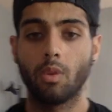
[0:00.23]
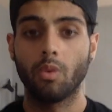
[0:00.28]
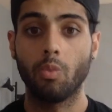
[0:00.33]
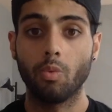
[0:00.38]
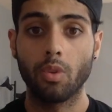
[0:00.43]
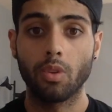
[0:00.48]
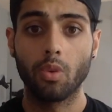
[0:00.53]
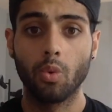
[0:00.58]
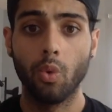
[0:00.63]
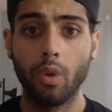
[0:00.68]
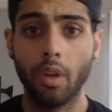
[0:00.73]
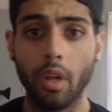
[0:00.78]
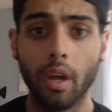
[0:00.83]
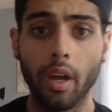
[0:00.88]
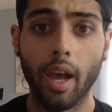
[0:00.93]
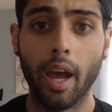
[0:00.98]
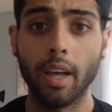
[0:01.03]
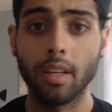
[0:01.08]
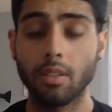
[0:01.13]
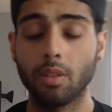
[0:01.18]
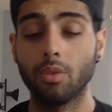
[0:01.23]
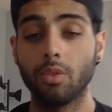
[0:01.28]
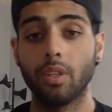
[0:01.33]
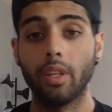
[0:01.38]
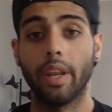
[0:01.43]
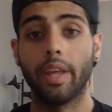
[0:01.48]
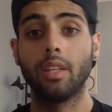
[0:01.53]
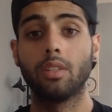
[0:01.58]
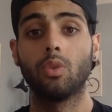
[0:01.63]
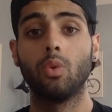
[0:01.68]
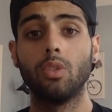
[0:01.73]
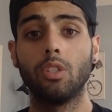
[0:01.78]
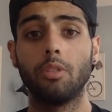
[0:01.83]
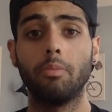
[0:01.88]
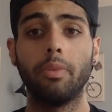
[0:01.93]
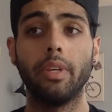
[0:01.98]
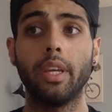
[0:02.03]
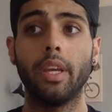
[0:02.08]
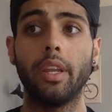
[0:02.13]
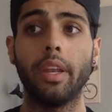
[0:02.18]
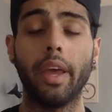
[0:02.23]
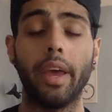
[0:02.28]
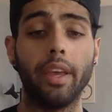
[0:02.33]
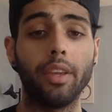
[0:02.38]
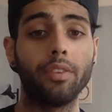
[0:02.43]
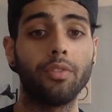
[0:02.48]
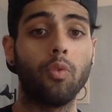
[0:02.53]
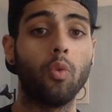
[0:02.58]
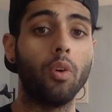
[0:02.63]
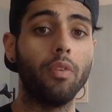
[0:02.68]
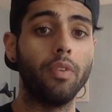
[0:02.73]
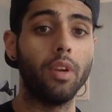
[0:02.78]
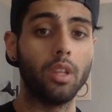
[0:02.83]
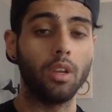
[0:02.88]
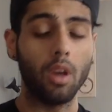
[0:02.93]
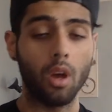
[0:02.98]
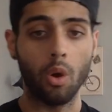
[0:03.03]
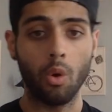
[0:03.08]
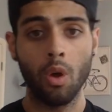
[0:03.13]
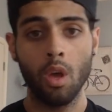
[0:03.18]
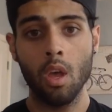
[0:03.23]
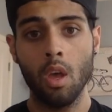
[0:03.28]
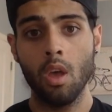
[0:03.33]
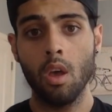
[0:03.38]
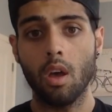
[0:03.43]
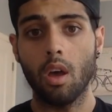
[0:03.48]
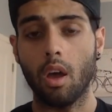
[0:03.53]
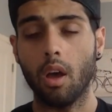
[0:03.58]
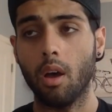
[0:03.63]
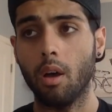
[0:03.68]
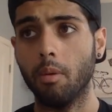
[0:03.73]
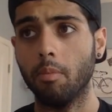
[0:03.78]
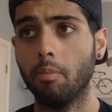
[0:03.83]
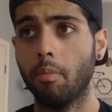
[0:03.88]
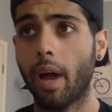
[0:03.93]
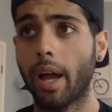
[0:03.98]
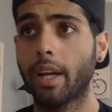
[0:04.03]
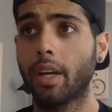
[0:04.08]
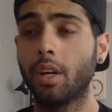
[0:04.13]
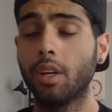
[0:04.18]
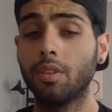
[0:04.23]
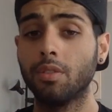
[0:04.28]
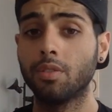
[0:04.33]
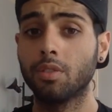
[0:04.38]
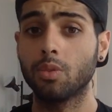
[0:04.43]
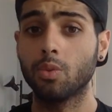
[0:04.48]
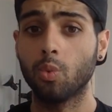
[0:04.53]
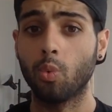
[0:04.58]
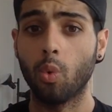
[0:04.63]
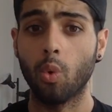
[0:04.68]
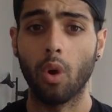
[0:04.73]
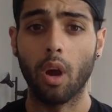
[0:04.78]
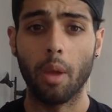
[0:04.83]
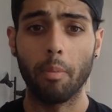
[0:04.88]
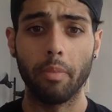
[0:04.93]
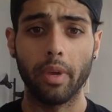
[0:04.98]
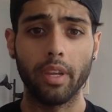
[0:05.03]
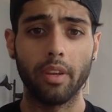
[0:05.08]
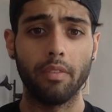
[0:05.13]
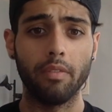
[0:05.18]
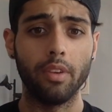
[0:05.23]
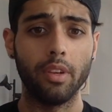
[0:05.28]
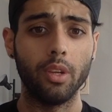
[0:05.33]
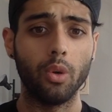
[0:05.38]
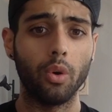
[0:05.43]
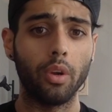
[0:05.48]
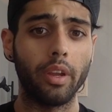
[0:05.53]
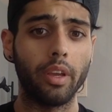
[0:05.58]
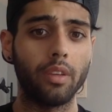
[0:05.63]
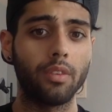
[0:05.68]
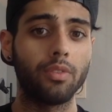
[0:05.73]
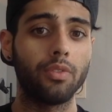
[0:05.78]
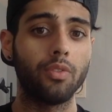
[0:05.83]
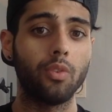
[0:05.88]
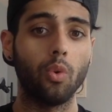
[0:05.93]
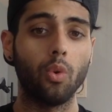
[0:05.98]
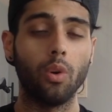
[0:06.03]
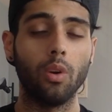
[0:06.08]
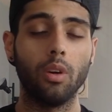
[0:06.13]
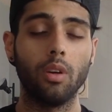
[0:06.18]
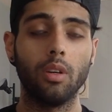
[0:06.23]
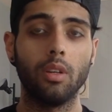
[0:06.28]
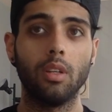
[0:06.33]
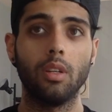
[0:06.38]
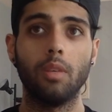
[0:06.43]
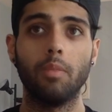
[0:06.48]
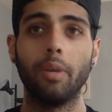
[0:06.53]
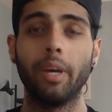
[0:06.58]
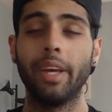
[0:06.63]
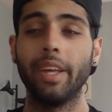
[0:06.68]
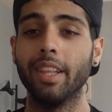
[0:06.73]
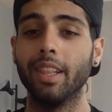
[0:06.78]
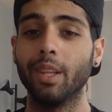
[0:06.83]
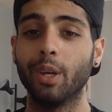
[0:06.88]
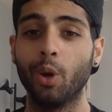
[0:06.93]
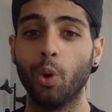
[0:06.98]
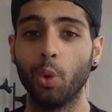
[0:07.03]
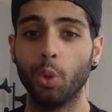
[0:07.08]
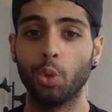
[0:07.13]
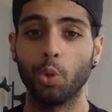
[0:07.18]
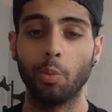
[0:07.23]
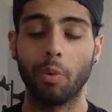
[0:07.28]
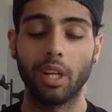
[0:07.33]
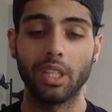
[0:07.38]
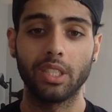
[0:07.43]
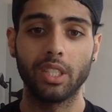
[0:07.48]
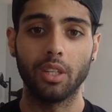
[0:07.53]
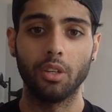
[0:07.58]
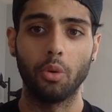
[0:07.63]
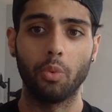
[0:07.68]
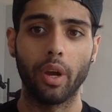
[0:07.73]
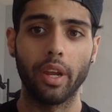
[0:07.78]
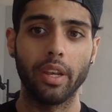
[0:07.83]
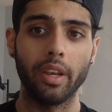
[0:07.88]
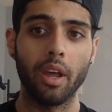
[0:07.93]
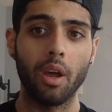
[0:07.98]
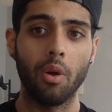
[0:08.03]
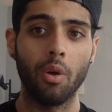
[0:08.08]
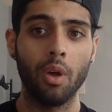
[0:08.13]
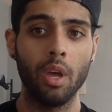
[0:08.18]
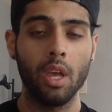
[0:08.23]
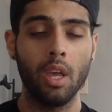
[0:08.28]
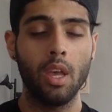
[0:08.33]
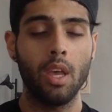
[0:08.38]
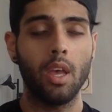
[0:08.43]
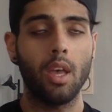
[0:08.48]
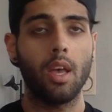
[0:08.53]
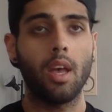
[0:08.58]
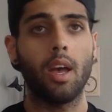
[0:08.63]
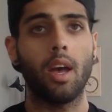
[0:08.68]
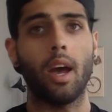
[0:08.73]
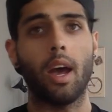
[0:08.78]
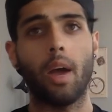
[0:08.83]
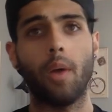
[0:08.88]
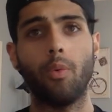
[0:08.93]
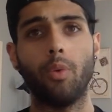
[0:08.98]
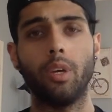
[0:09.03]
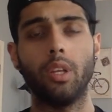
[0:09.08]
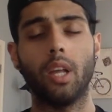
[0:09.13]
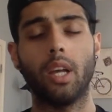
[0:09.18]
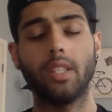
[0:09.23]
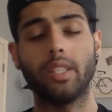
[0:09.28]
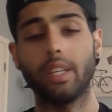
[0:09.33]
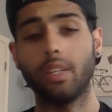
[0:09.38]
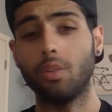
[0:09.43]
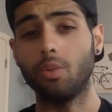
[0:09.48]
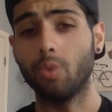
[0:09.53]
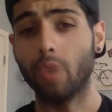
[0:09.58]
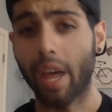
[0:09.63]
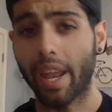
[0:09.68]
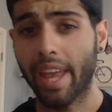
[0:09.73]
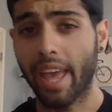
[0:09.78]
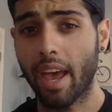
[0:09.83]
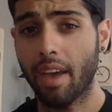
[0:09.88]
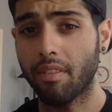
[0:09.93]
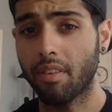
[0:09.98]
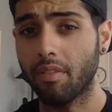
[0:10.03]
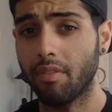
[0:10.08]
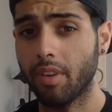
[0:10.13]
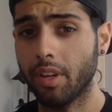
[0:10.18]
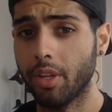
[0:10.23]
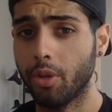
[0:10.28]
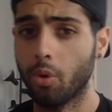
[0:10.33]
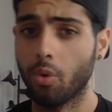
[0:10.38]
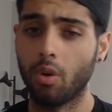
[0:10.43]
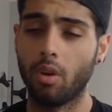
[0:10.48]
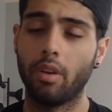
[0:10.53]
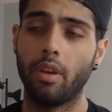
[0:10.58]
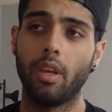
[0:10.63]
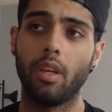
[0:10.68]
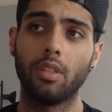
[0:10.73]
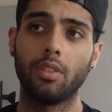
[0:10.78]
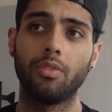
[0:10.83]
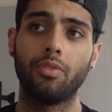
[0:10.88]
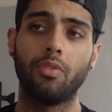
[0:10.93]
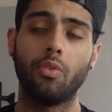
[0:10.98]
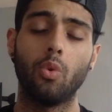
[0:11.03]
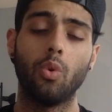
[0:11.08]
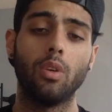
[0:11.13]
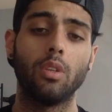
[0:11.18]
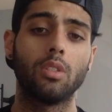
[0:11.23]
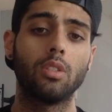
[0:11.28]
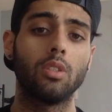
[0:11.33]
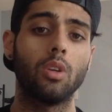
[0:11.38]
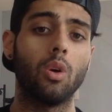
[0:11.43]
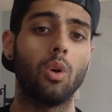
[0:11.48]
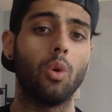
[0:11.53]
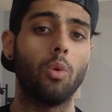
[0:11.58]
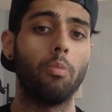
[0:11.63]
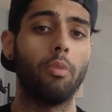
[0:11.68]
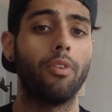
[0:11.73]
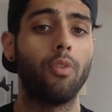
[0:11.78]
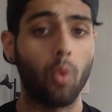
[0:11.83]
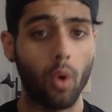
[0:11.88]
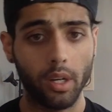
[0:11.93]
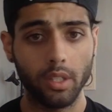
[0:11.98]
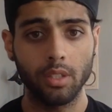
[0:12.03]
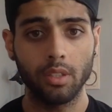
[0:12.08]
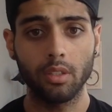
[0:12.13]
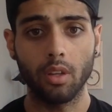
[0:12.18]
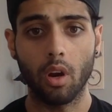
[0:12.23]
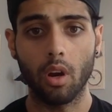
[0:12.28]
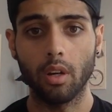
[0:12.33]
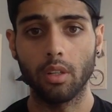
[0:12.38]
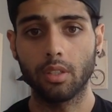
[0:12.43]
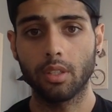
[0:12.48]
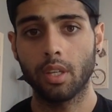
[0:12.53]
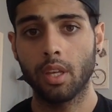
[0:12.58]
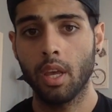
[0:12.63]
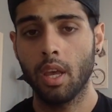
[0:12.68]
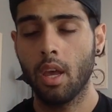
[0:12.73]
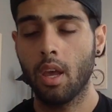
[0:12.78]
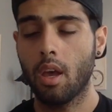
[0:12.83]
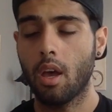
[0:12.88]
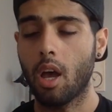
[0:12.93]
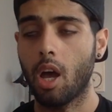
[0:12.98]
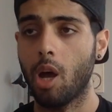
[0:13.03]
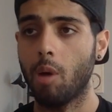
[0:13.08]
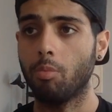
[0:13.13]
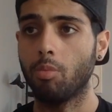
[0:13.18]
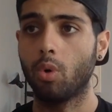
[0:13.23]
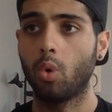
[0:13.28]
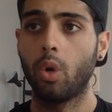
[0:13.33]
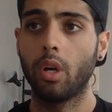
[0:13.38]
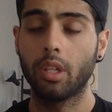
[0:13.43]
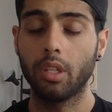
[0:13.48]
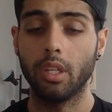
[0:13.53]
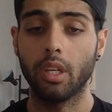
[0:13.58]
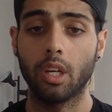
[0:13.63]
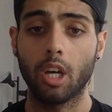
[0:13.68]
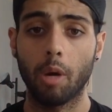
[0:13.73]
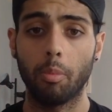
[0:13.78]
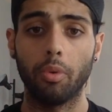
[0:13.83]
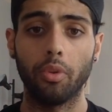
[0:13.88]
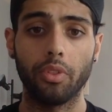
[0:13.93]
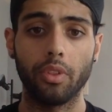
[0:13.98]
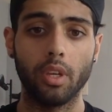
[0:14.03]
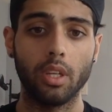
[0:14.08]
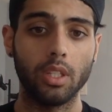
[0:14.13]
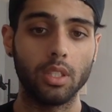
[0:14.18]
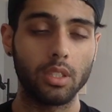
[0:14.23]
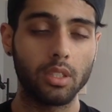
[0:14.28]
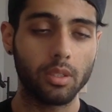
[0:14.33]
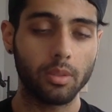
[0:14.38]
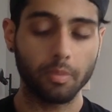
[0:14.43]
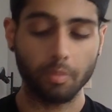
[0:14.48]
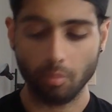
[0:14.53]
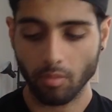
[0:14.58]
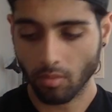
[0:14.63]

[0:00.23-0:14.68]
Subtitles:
What's going on, guys? So today is going to be an S4 video. I could have swore I made a video on S4, but going through my channel right now, I realize I do not have a video on S4. So before I start, quickly a couple things.